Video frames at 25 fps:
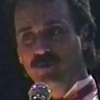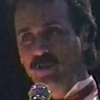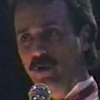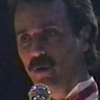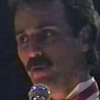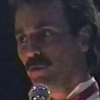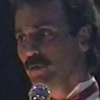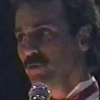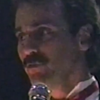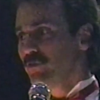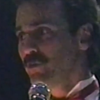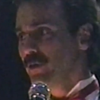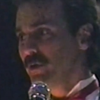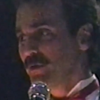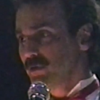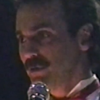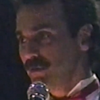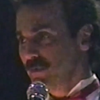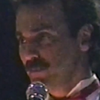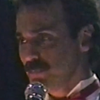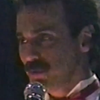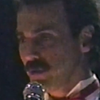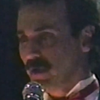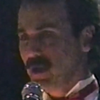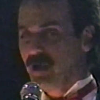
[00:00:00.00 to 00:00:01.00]
Those
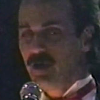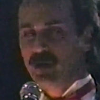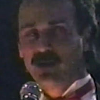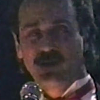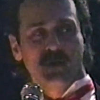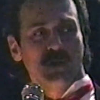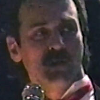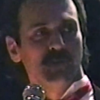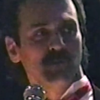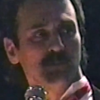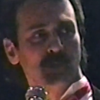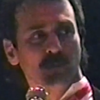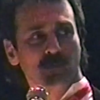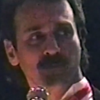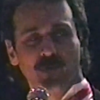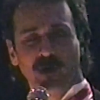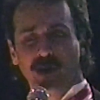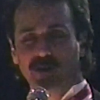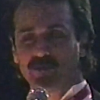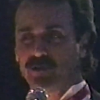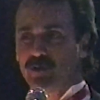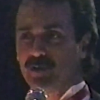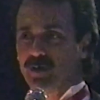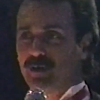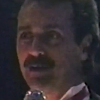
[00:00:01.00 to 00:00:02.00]
that play and coach
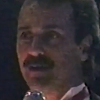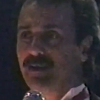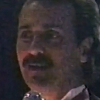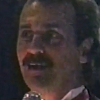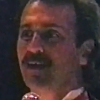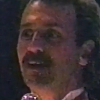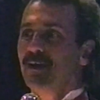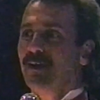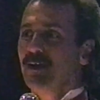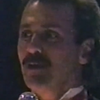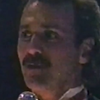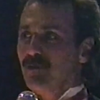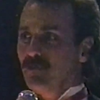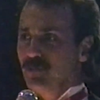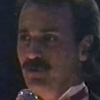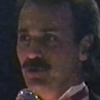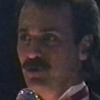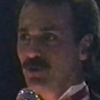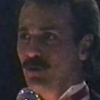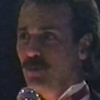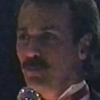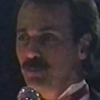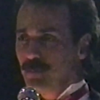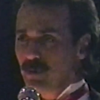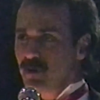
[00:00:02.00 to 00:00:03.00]
professionally, we
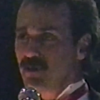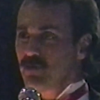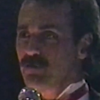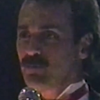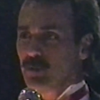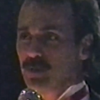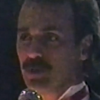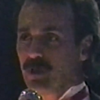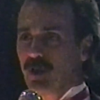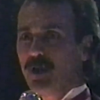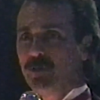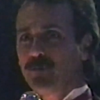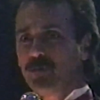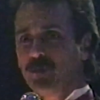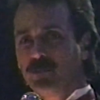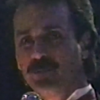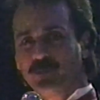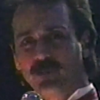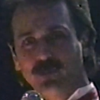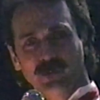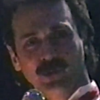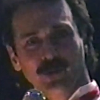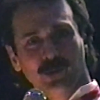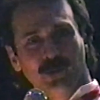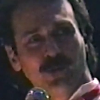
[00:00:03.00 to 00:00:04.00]
do it because we love it.
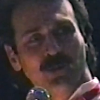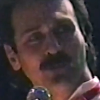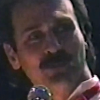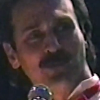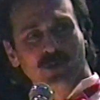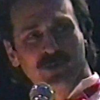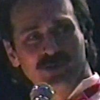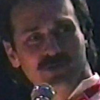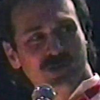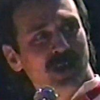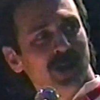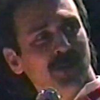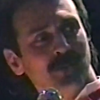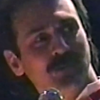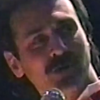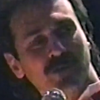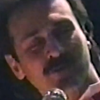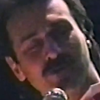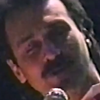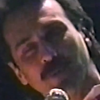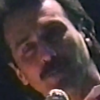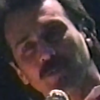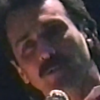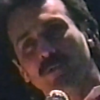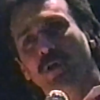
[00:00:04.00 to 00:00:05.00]
We do it for a
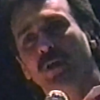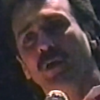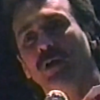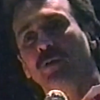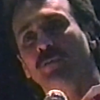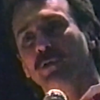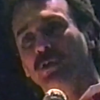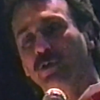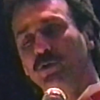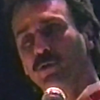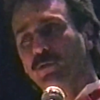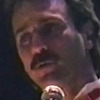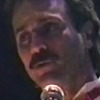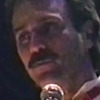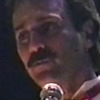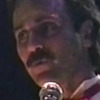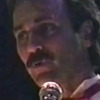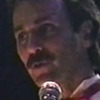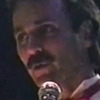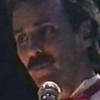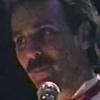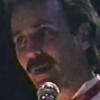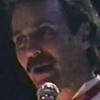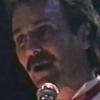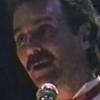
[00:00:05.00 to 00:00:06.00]
championship ring. We do it for
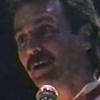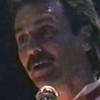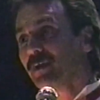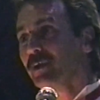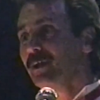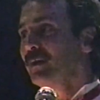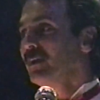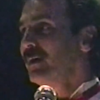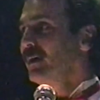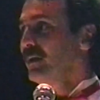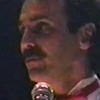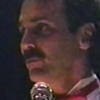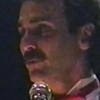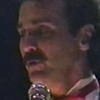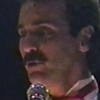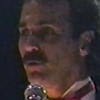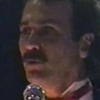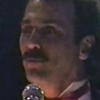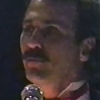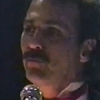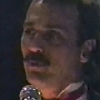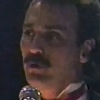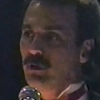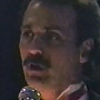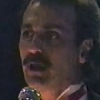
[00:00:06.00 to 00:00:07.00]
the money. We do
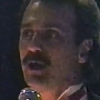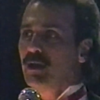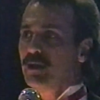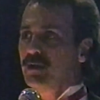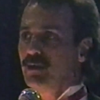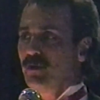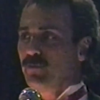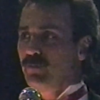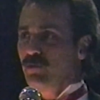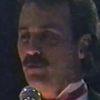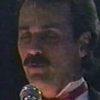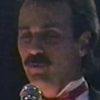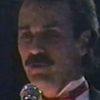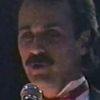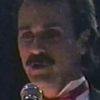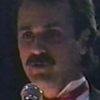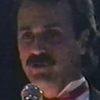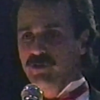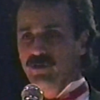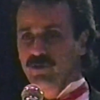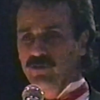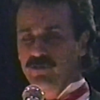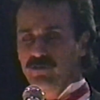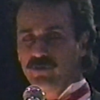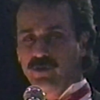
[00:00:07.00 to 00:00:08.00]
it for a lot of different
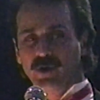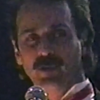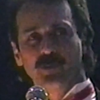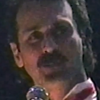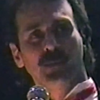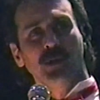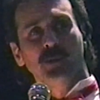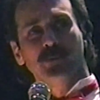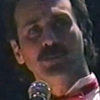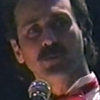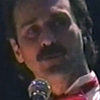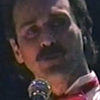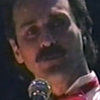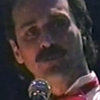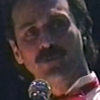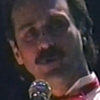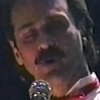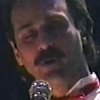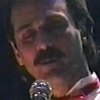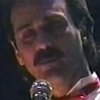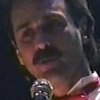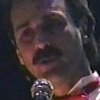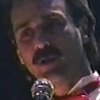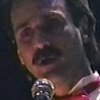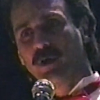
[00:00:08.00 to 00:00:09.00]
reasons. To the people
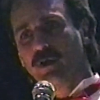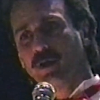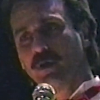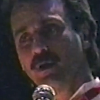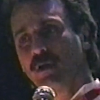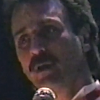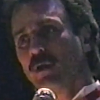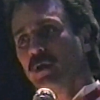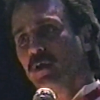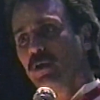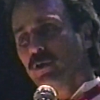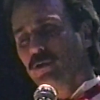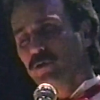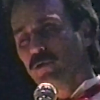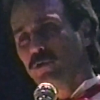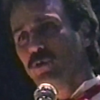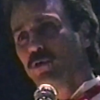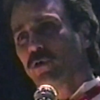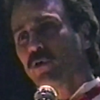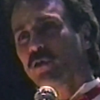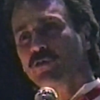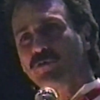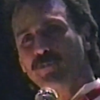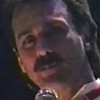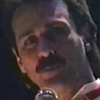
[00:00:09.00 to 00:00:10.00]
from the New
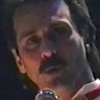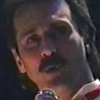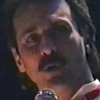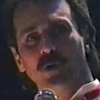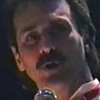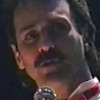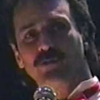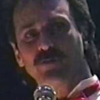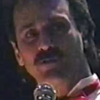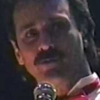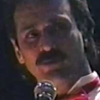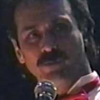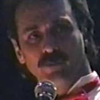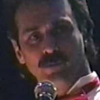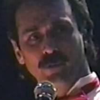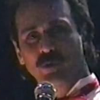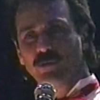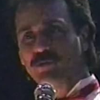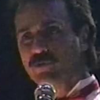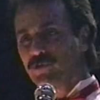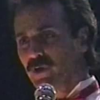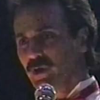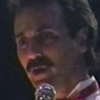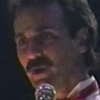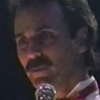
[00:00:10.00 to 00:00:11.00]
York Sports
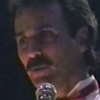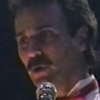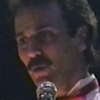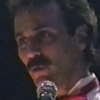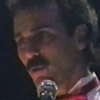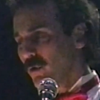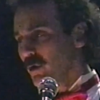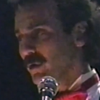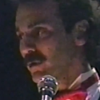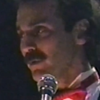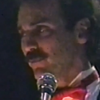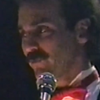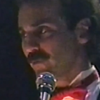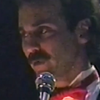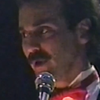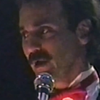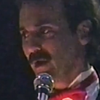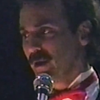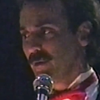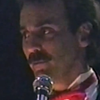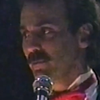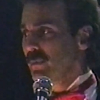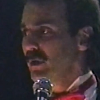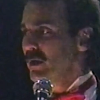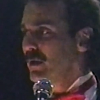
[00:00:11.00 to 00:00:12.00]
Museum and Hall of
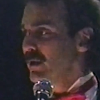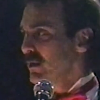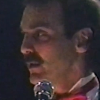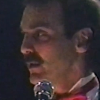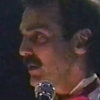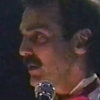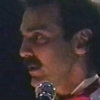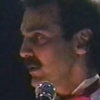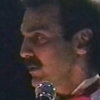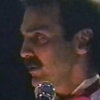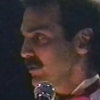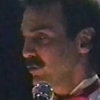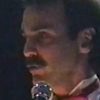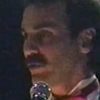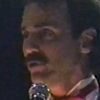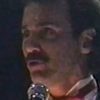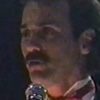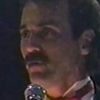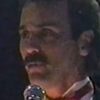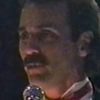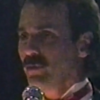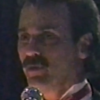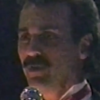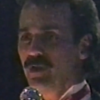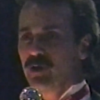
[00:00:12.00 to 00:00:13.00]
Fame, you're
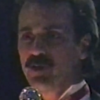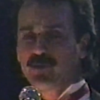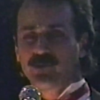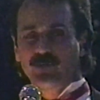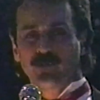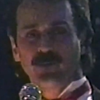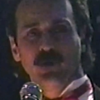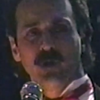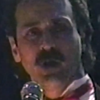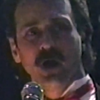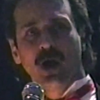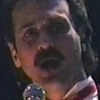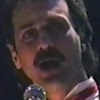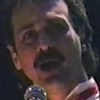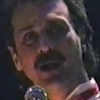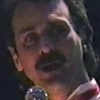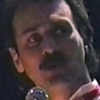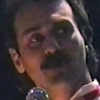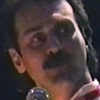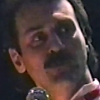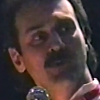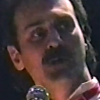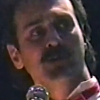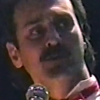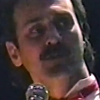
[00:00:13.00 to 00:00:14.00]
doing this for a
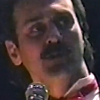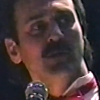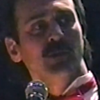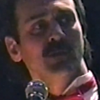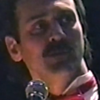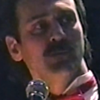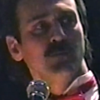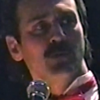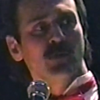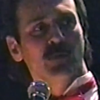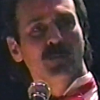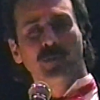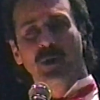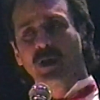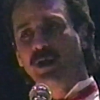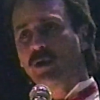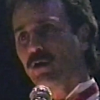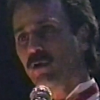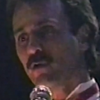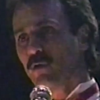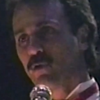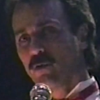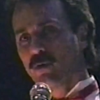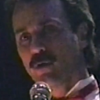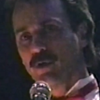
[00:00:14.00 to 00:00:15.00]
higher vision, for a better
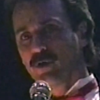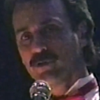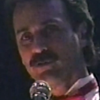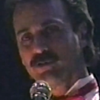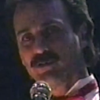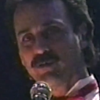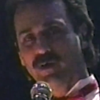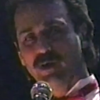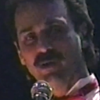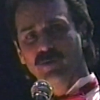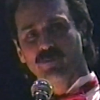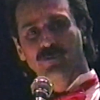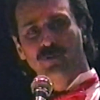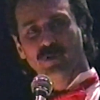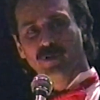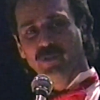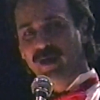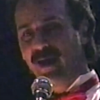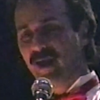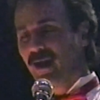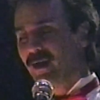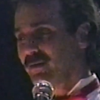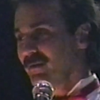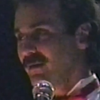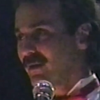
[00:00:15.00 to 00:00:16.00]
cause. And for
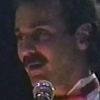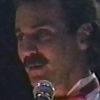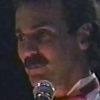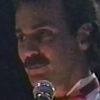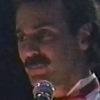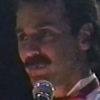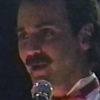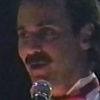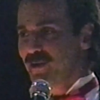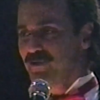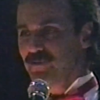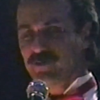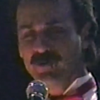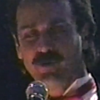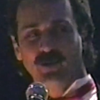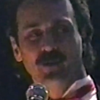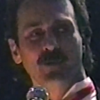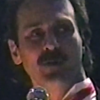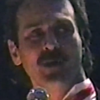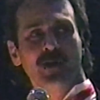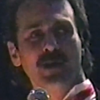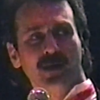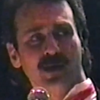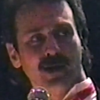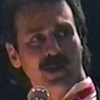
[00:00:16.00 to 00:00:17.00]
that, I bless
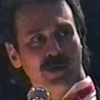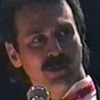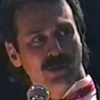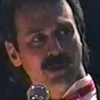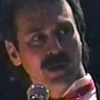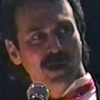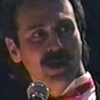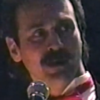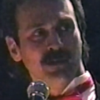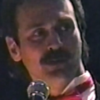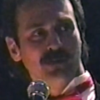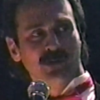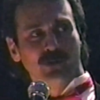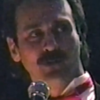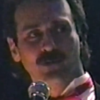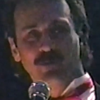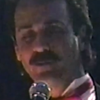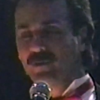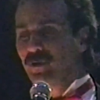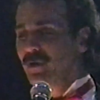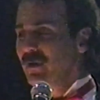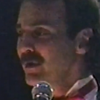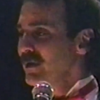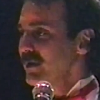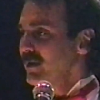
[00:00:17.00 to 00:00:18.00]
you. I thank
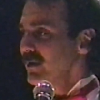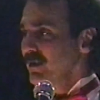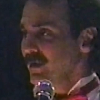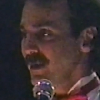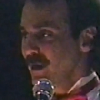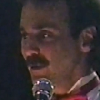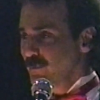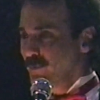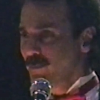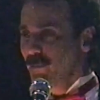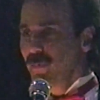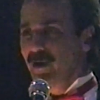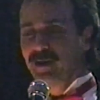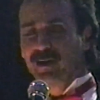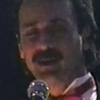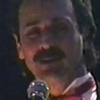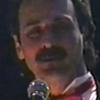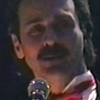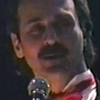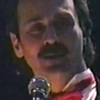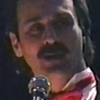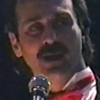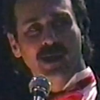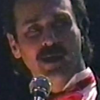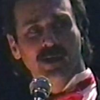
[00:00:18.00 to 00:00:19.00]
you. Everybody at
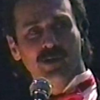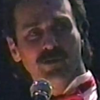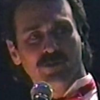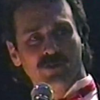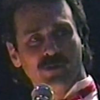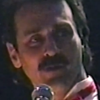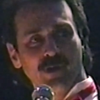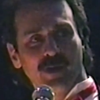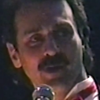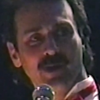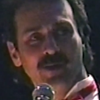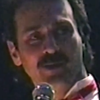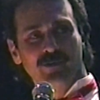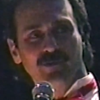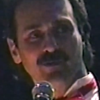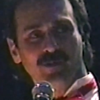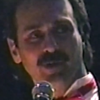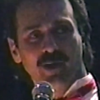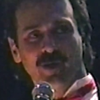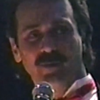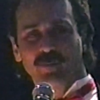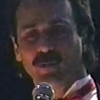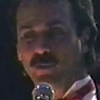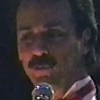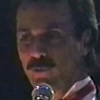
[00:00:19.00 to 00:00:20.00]
the dais does,
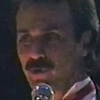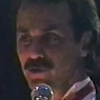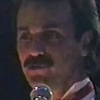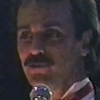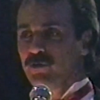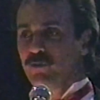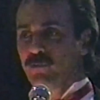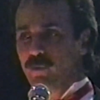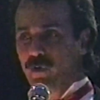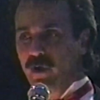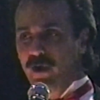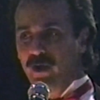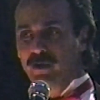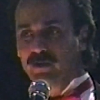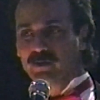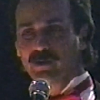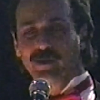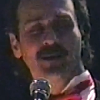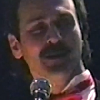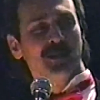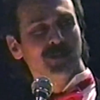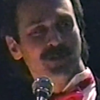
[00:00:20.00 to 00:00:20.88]
and we wish you well.